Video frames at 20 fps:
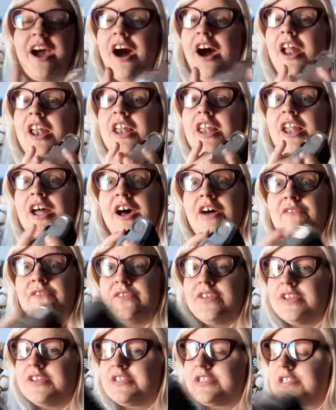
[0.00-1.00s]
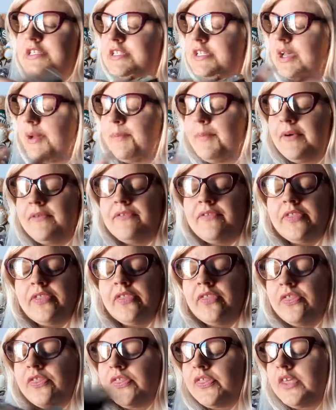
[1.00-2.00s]
I loved some of
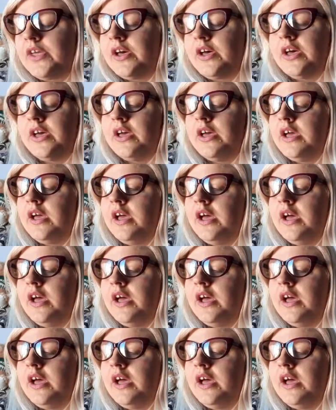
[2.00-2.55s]
the